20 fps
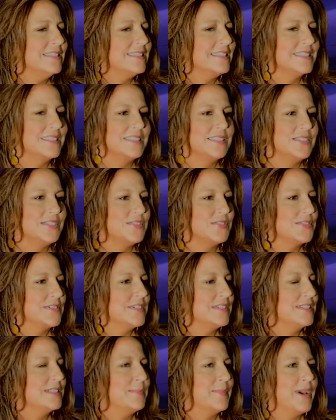silly
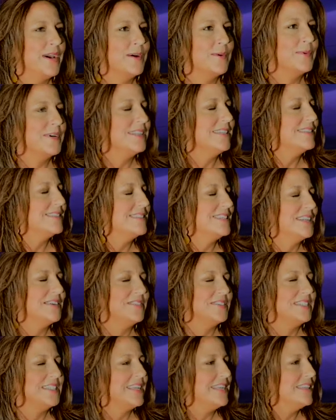stories about what you see
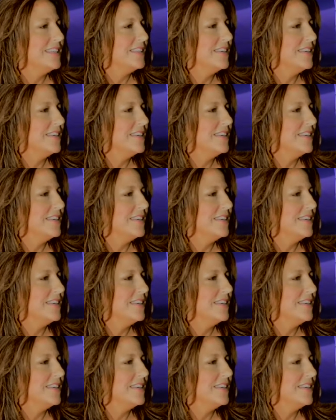every day.